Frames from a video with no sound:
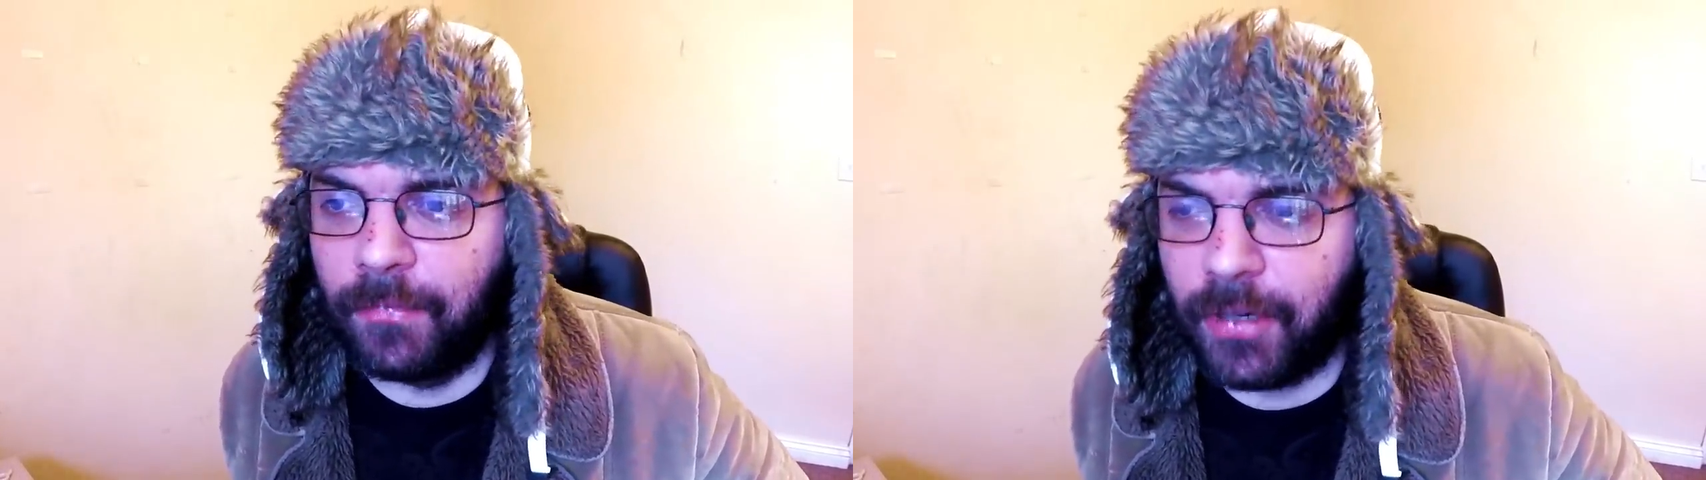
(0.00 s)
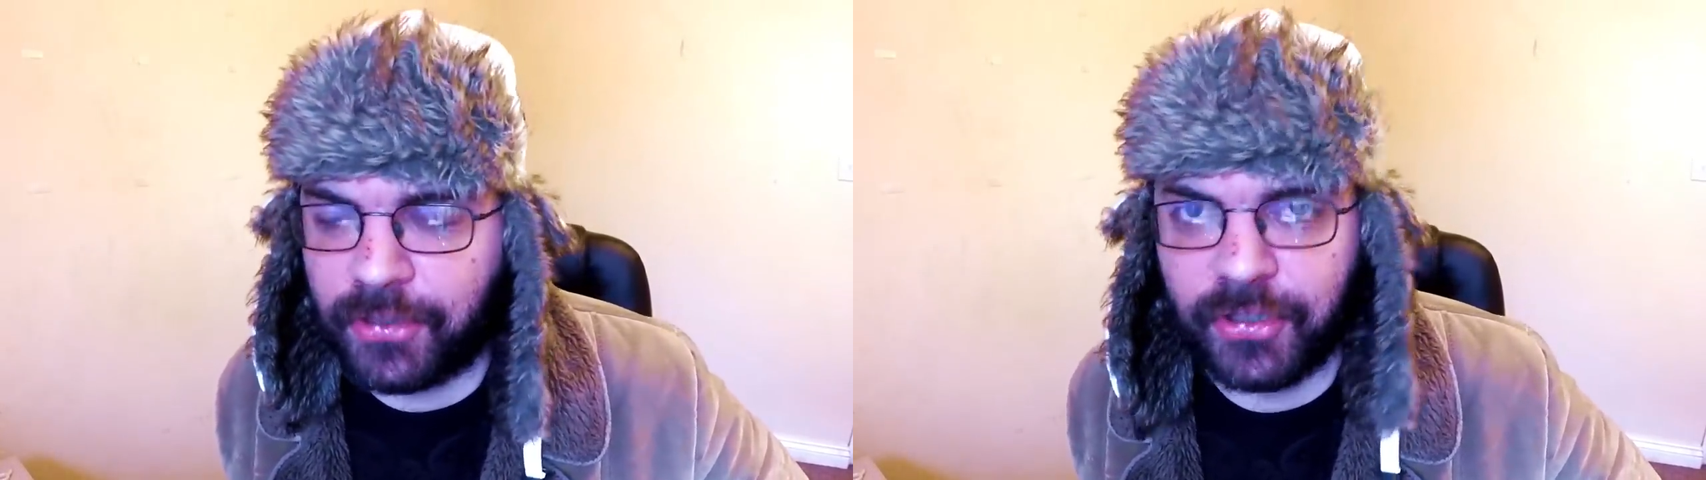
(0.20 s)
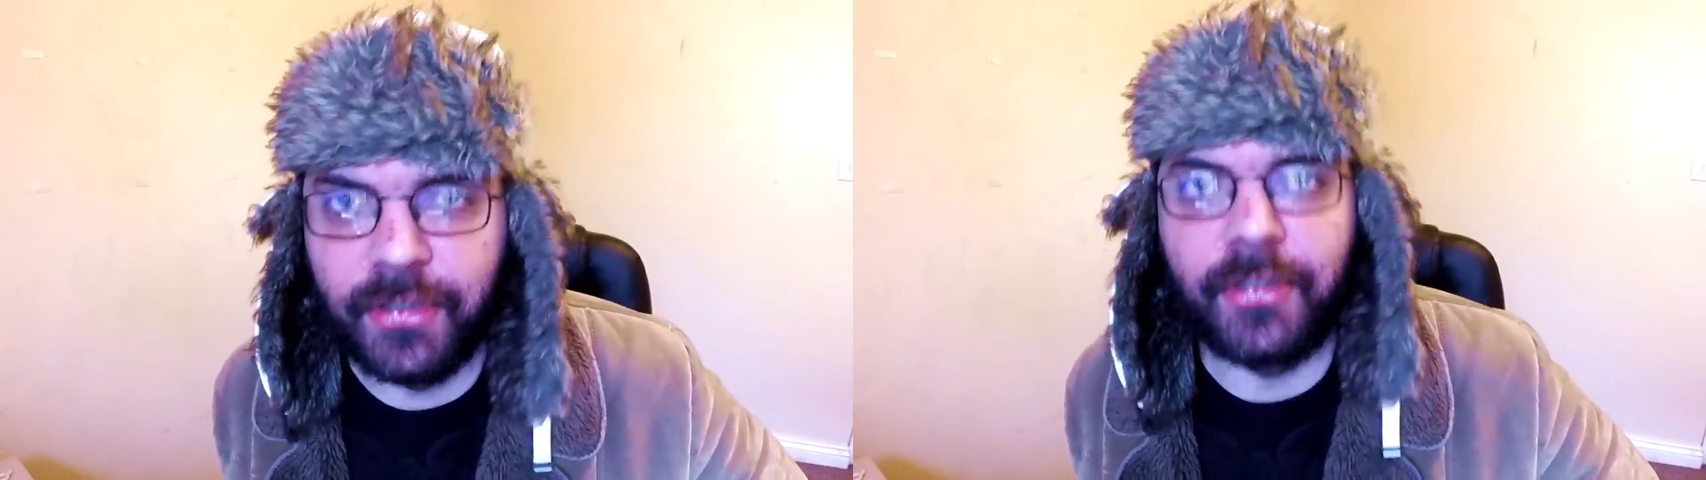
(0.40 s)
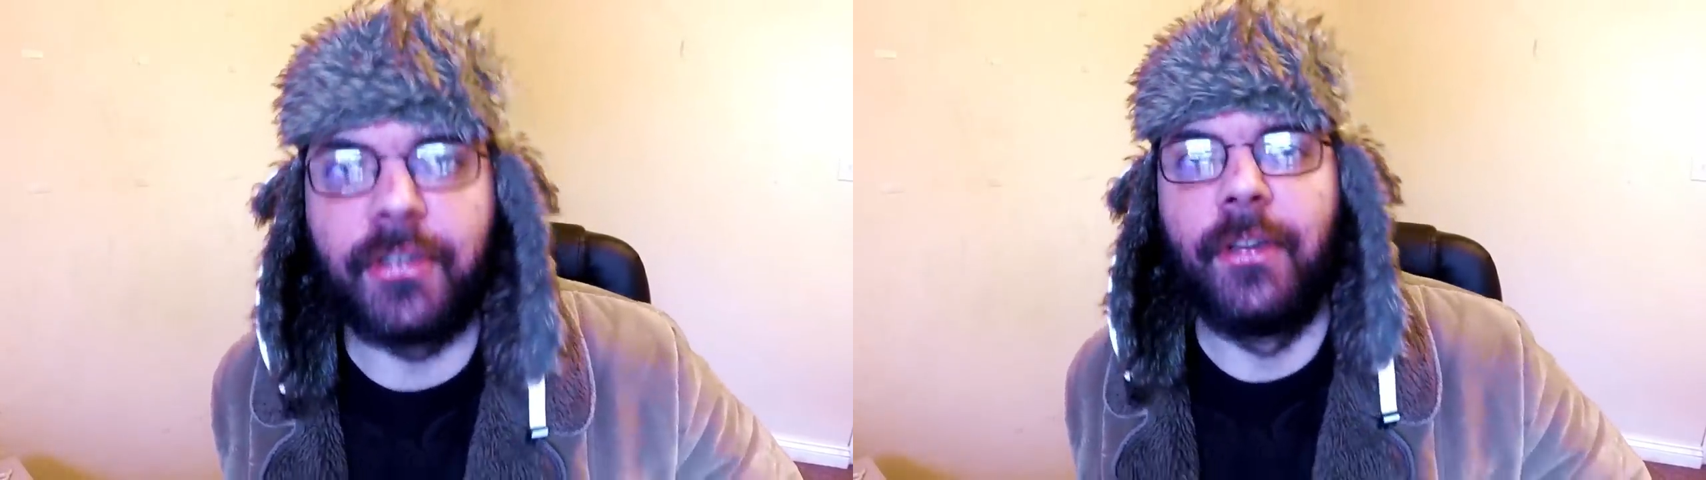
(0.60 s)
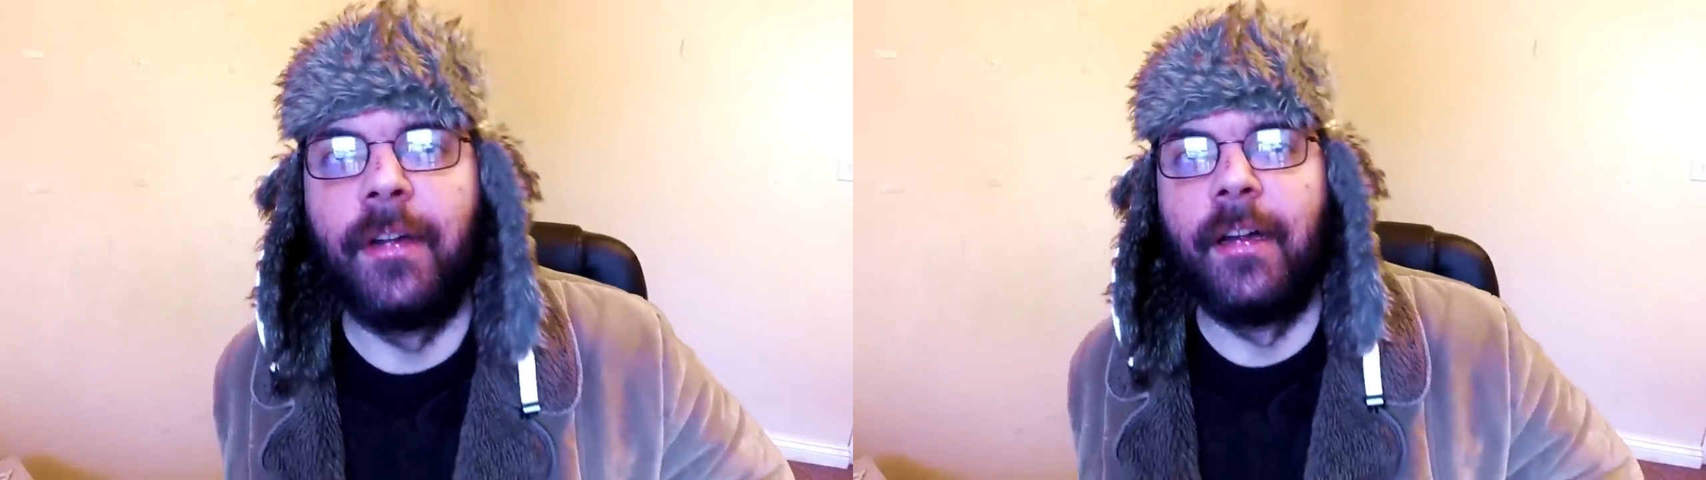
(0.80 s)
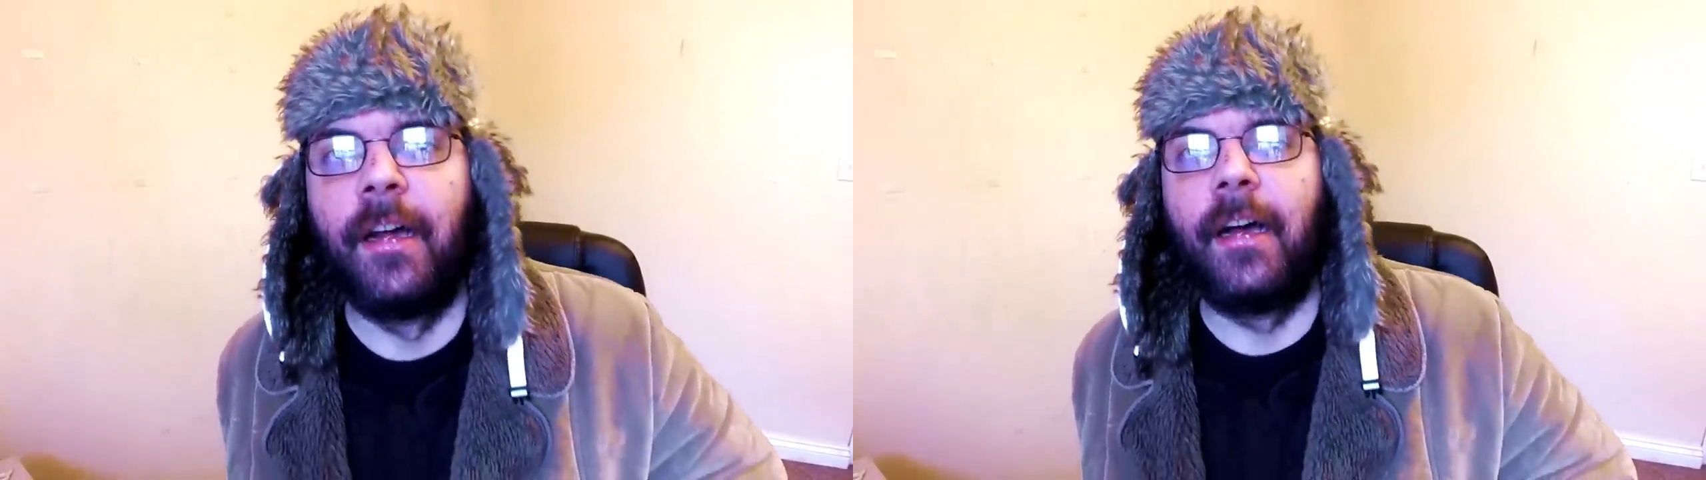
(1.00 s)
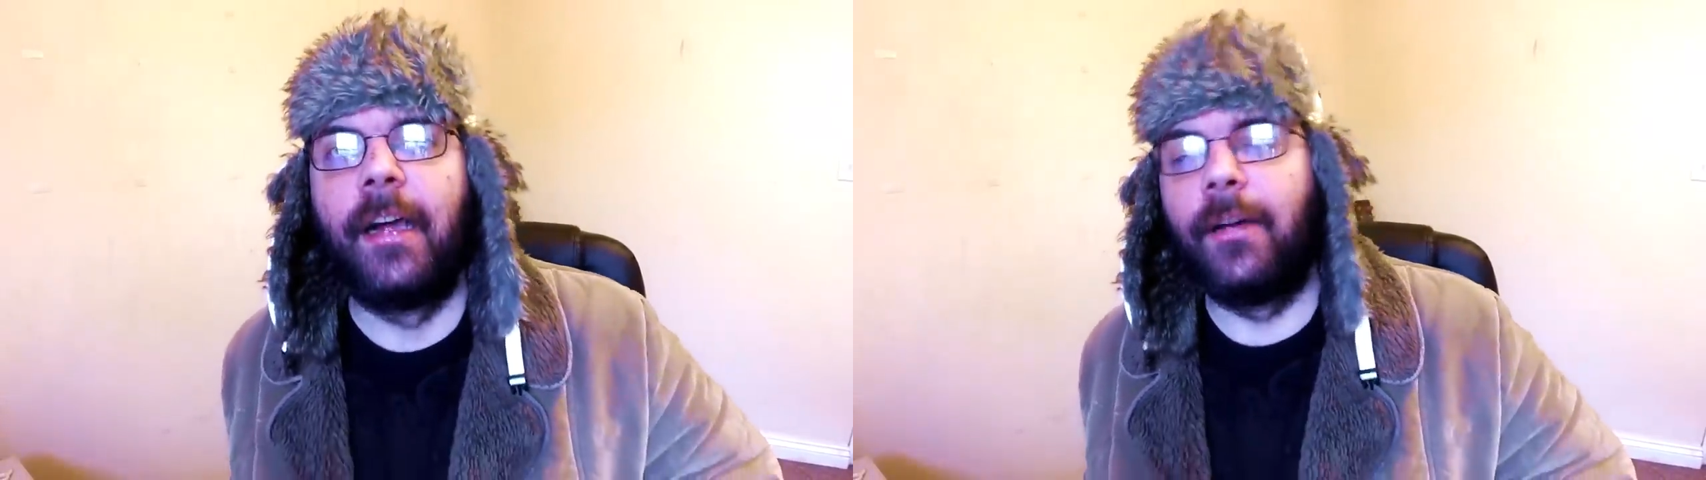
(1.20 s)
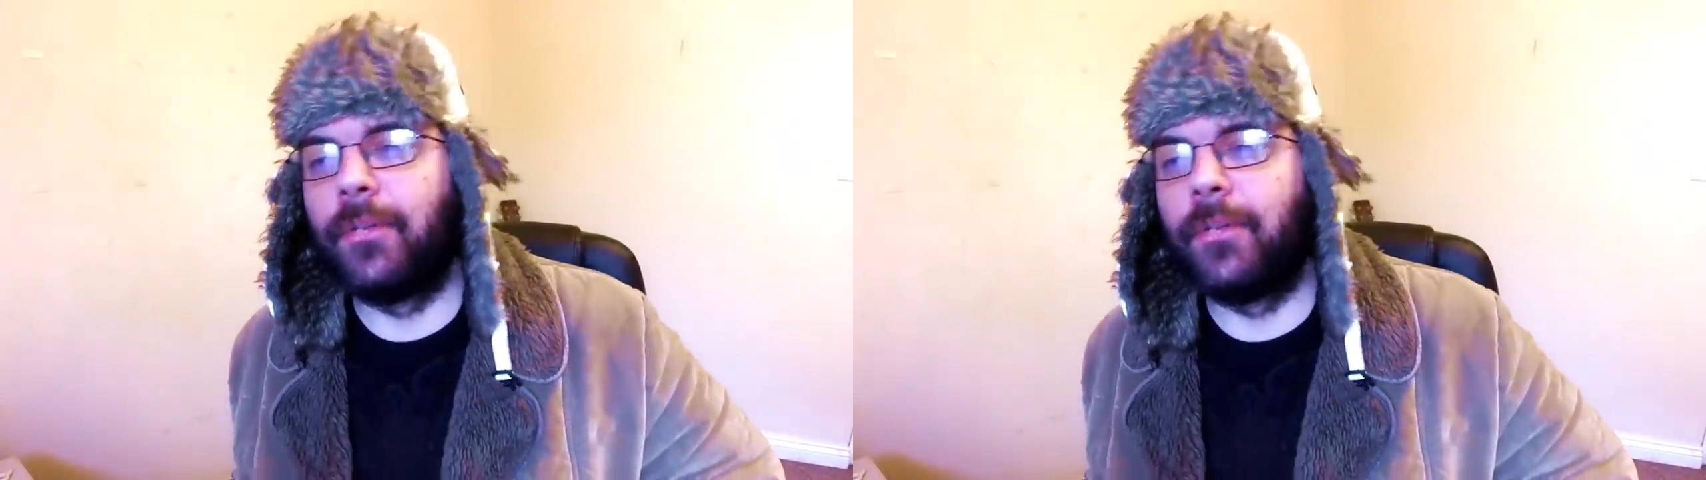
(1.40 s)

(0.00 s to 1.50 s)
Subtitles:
Russians. It